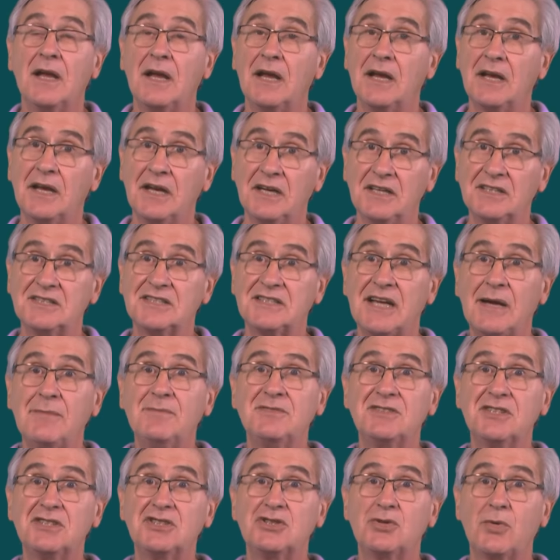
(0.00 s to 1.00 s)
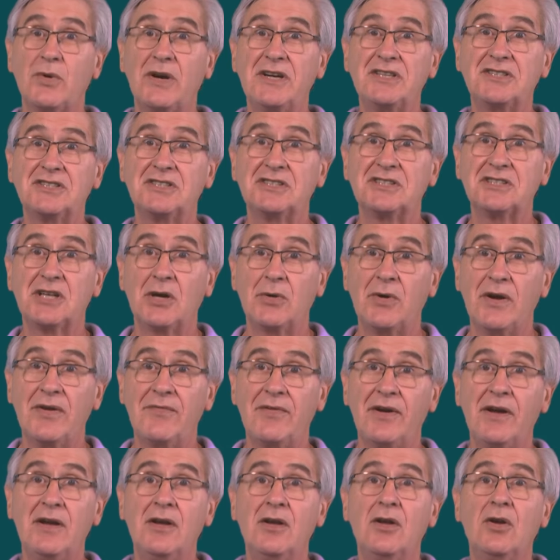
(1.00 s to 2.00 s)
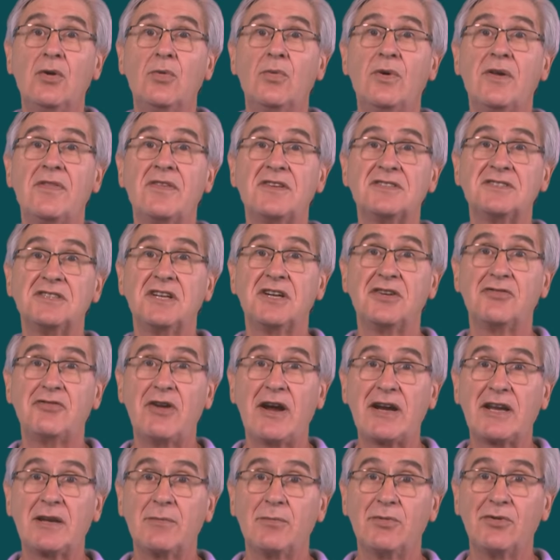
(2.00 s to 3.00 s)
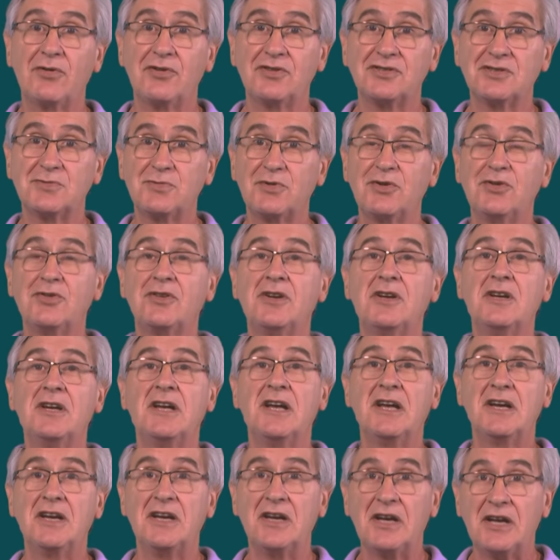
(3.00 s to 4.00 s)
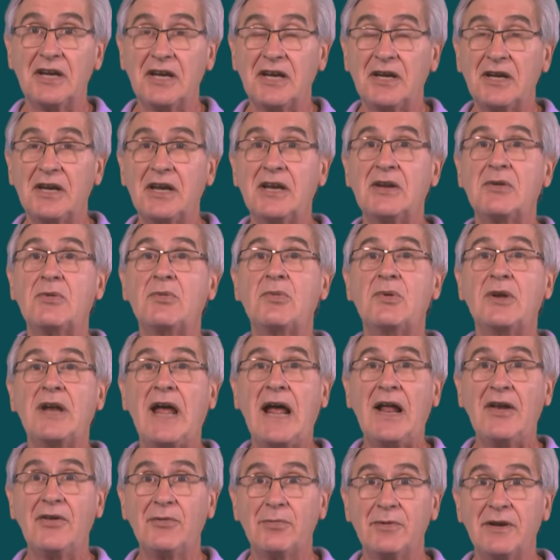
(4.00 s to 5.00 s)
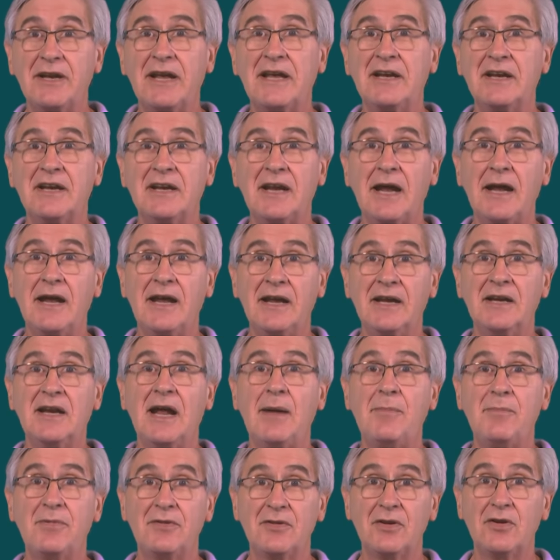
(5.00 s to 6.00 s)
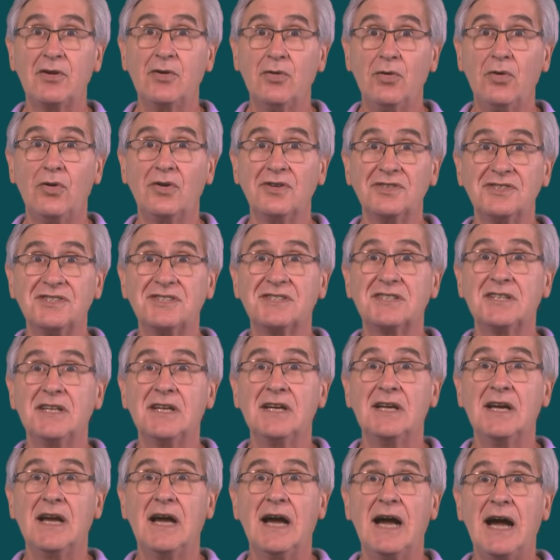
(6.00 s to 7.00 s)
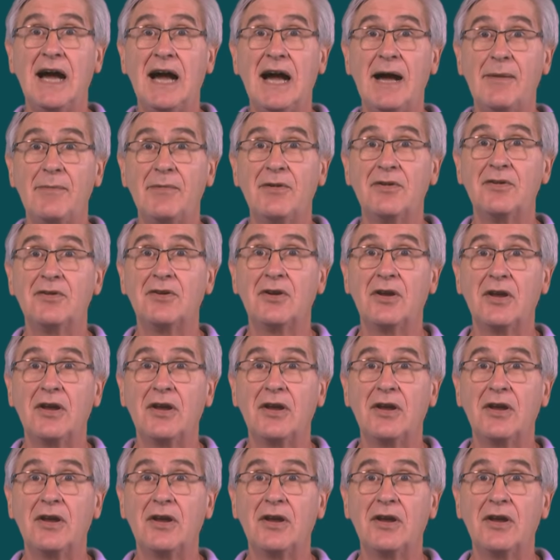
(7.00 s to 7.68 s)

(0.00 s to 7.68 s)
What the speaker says: In some situations, however, where there's an intractable dispute, it will ultimately end up in the courts, or